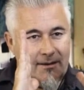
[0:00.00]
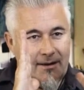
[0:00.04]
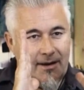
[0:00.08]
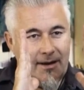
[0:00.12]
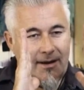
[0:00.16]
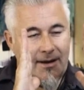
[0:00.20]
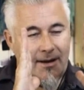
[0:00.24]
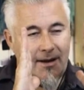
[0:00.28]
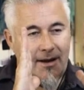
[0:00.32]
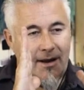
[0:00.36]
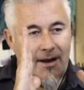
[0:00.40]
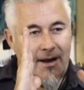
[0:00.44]

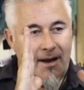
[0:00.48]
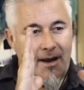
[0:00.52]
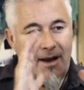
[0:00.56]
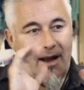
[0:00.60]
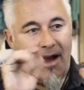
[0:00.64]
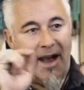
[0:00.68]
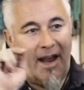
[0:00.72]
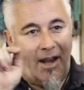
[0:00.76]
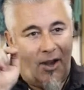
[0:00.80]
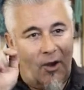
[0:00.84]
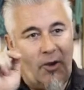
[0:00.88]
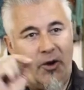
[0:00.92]
right?
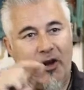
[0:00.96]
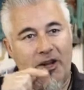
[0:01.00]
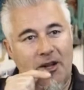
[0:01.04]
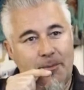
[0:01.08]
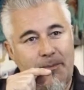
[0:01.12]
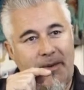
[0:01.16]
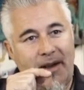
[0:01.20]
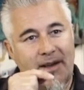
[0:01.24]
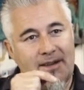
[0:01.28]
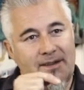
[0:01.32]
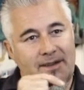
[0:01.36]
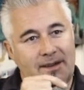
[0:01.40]
And look at the
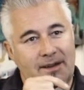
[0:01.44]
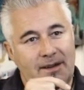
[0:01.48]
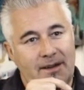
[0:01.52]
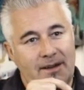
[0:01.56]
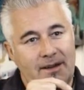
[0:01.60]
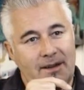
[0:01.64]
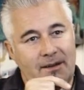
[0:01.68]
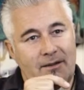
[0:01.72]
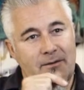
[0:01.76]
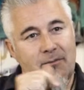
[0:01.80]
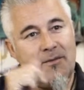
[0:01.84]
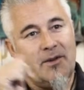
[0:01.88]
picture
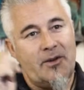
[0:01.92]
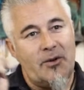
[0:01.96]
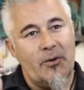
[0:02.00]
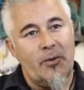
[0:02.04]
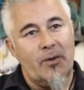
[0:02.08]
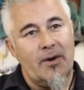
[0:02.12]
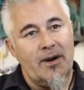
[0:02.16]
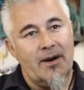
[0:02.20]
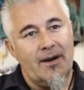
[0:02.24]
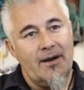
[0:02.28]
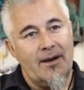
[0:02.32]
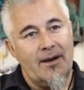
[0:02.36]
from the door.